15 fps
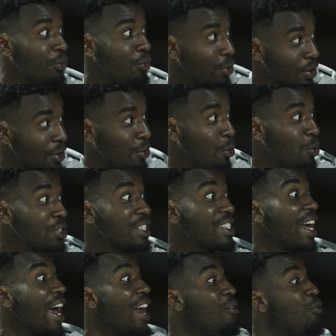for the coaches,
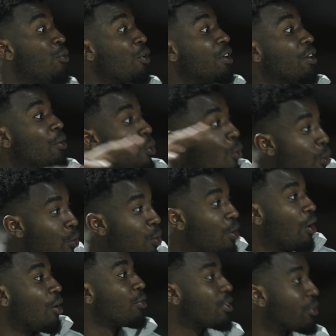and for the
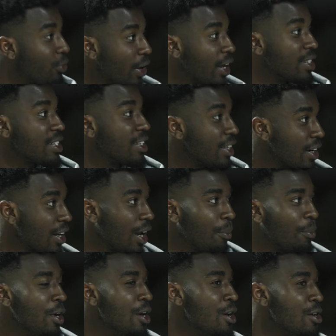whole of the fans in the club.
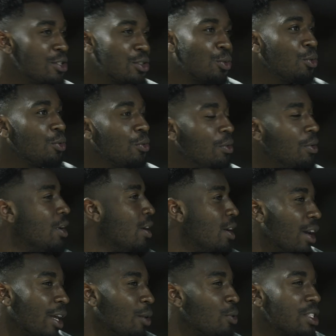So
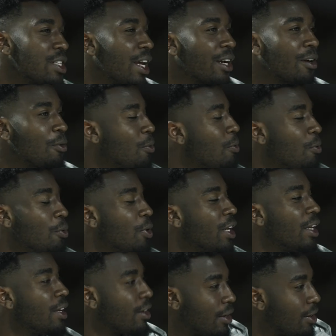it was like
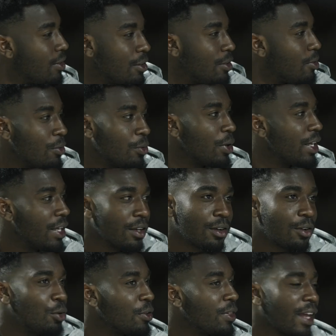really, really
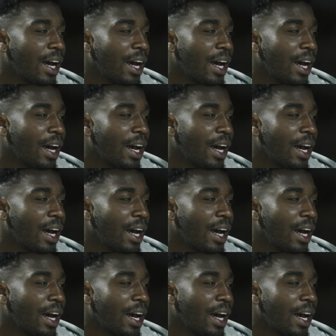good